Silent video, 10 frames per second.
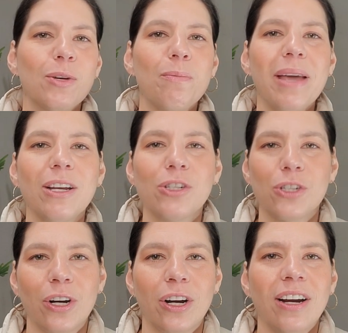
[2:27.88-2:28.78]
So make
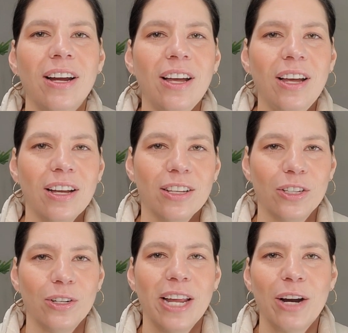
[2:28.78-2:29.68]
sure
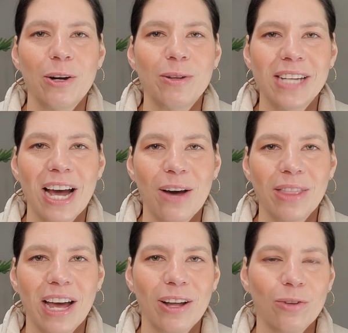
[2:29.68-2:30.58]
to narrow
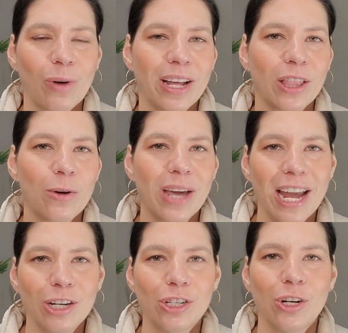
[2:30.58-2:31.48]
down that right
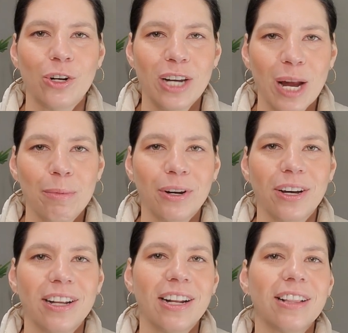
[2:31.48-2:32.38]
location or
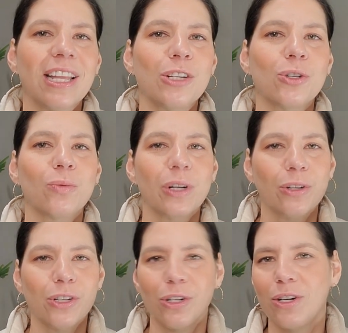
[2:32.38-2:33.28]
neighborhood. Let your
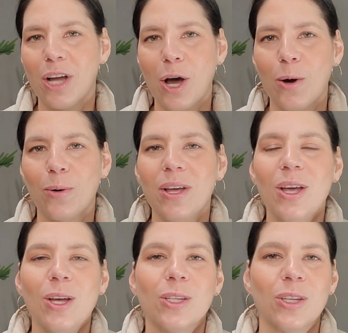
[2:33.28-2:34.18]
realtor know
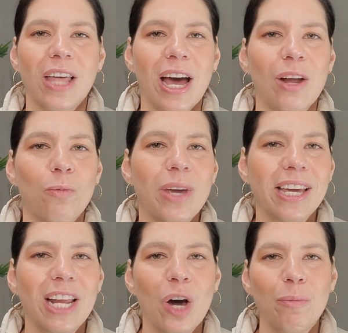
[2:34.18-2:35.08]
so that we
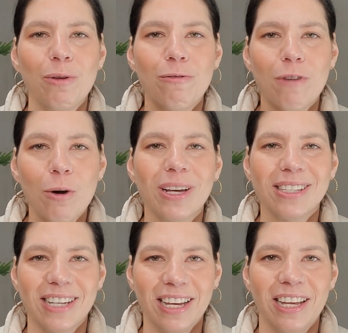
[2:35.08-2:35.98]
can help you
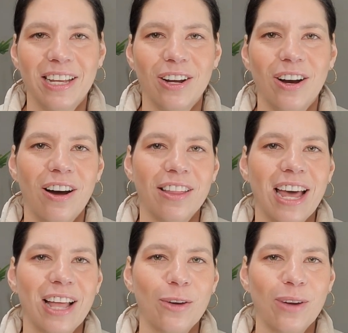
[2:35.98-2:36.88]
focus in on
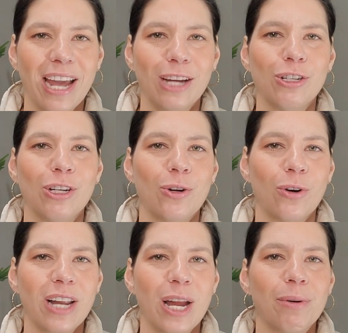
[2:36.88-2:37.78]
that location
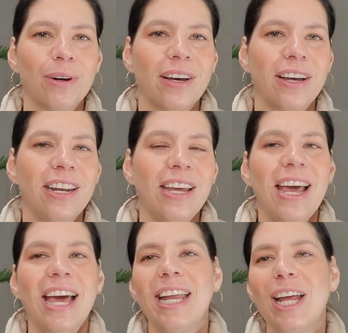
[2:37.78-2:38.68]
or neighborhood
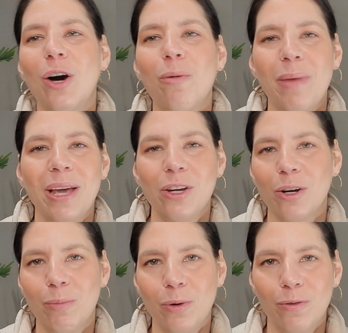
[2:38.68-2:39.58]
and help make
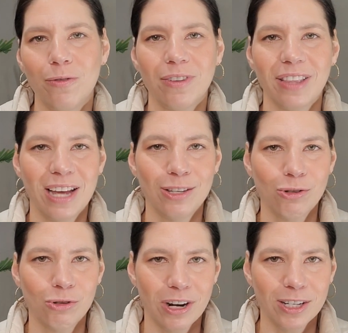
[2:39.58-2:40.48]
your move
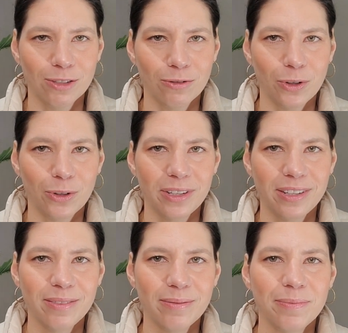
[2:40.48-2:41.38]
less
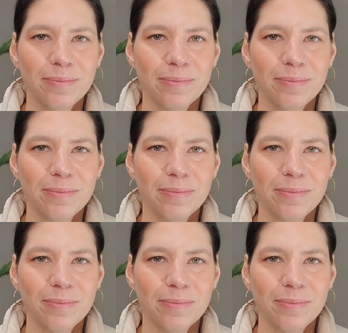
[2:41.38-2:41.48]
stressful.